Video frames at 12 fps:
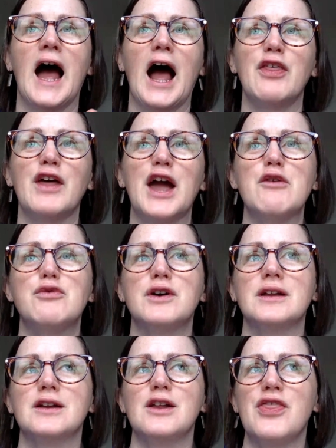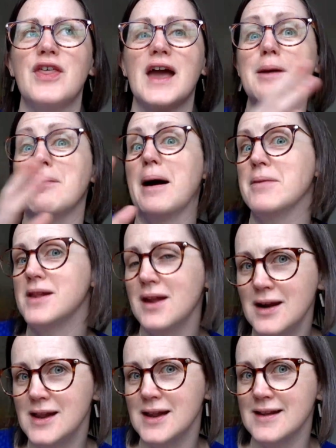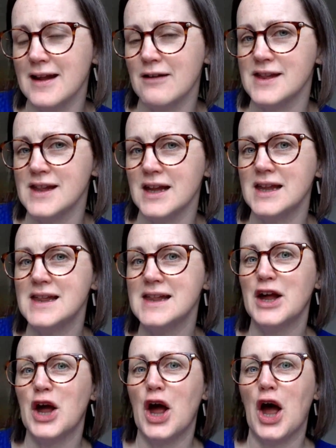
I think if we're thinking about maternity services,